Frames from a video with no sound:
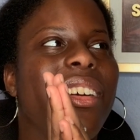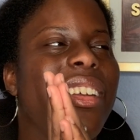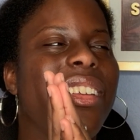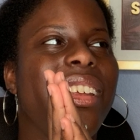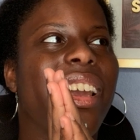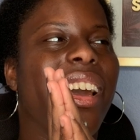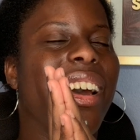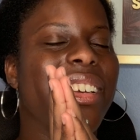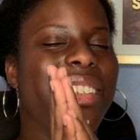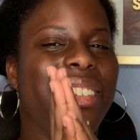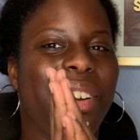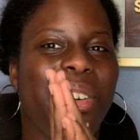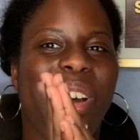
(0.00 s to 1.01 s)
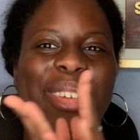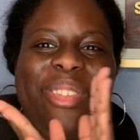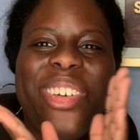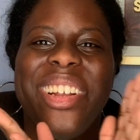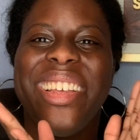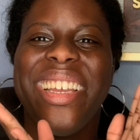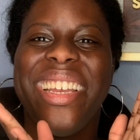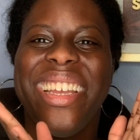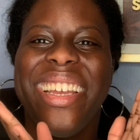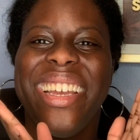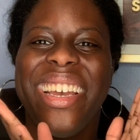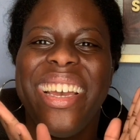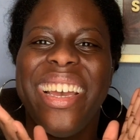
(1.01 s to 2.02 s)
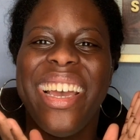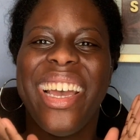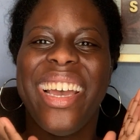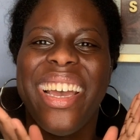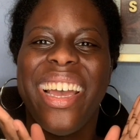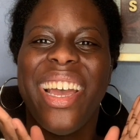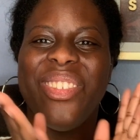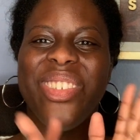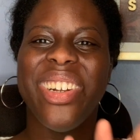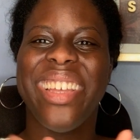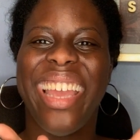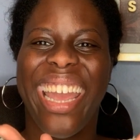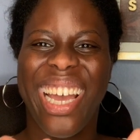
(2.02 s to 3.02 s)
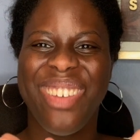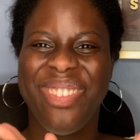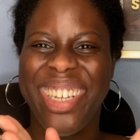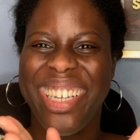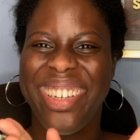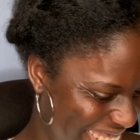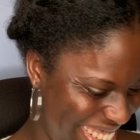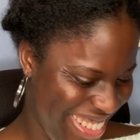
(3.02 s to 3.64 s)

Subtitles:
yeah, so I'm really happy.